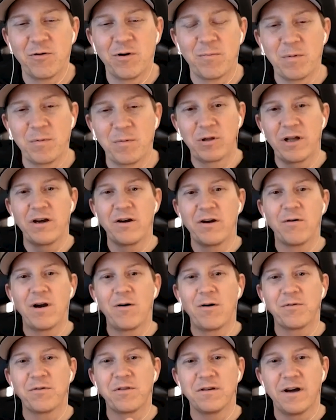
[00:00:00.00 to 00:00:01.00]
You would have been playing
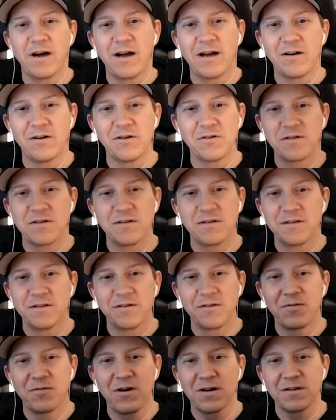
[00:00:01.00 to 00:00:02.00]
around with the dials
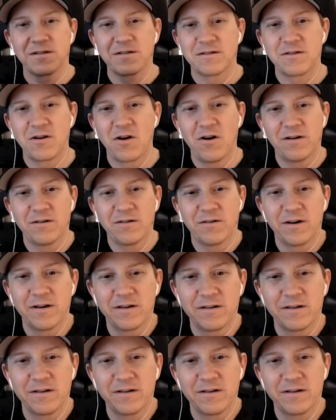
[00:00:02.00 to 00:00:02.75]
and the fox is gone,